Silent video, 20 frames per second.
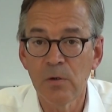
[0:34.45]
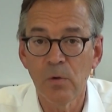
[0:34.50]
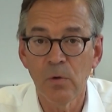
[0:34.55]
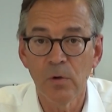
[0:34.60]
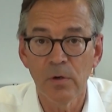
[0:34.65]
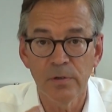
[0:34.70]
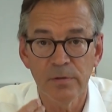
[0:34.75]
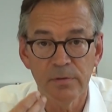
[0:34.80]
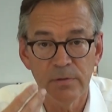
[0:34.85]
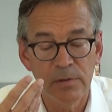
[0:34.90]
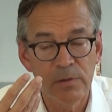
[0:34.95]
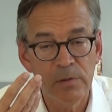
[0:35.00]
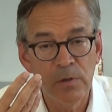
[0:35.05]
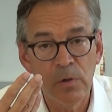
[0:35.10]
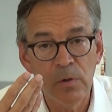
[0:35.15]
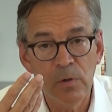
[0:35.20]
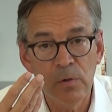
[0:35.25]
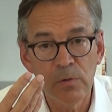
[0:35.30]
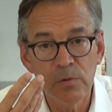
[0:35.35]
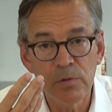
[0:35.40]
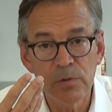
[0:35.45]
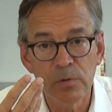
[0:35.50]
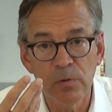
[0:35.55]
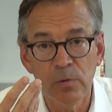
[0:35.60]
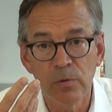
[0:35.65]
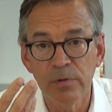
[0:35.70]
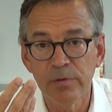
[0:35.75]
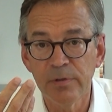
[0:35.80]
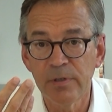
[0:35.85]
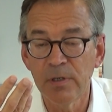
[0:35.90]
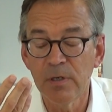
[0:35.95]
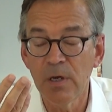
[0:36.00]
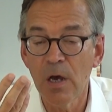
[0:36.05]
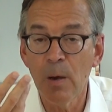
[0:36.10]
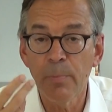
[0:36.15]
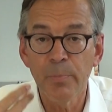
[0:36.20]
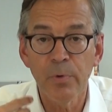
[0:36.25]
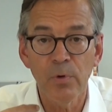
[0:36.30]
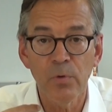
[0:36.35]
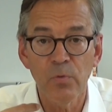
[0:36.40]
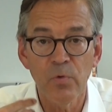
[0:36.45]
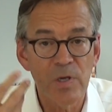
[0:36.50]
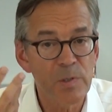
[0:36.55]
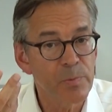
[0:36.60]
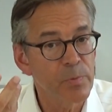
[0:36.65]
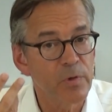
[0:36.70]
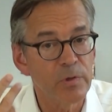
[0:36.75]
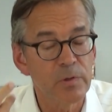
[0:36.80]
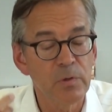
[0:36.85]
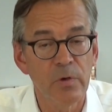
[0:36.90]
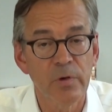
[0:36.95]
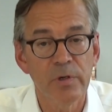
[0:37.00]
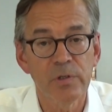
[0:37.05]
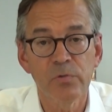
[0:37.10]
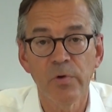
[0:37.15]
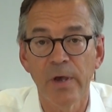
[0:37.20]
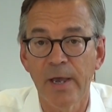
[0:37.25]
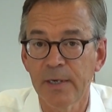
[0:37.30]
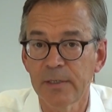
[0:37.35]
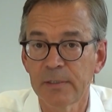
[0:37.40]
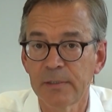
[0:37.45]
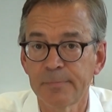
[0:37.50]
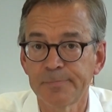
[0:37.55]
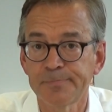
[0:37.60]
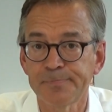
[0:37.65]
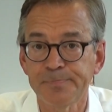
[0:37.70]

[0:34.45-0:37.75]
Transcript: or in the nose, or in the upper respiratory tract.